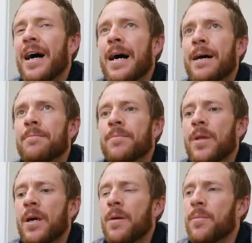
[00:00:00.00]
yeah. Um,
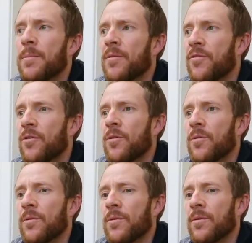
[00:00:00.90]
but
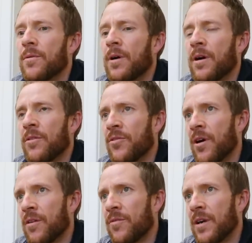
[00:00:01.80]
before I go into
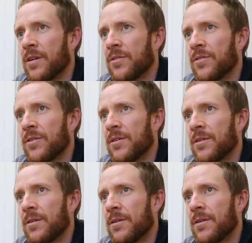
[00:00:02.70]
side effects, mm-hmm.
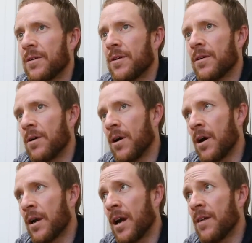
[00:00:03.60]

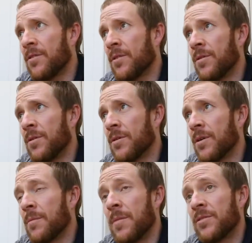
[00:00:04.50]
I gave you
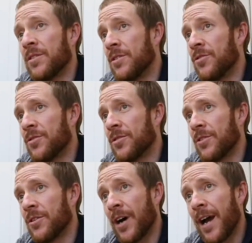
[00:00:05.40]
a message
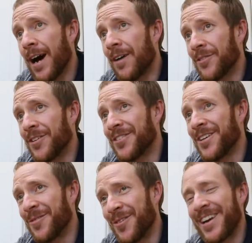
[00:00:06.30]
the day after.
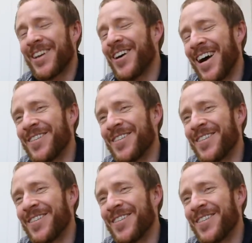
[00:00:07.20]
said, "When can I